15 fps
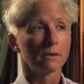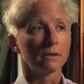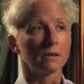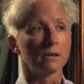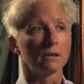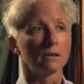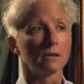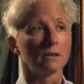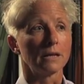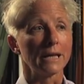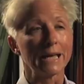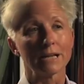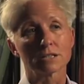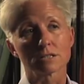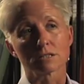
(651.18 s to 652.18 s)
it
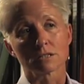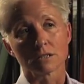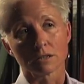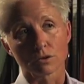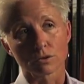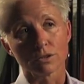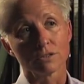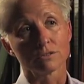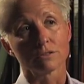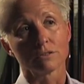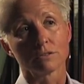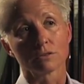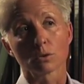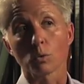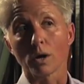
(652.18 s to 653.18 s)
enhances and
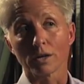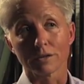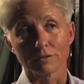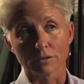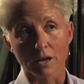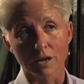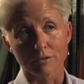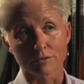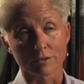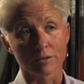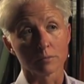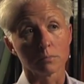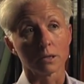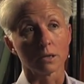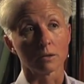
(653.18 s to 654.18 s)
increases the quality of life for
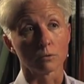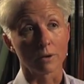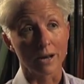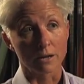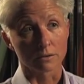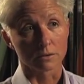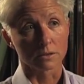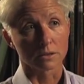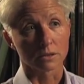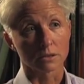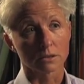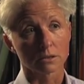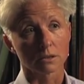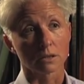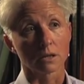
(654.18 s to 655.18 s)
everybody around
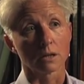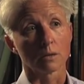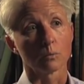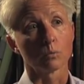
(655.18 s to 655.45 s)
uh,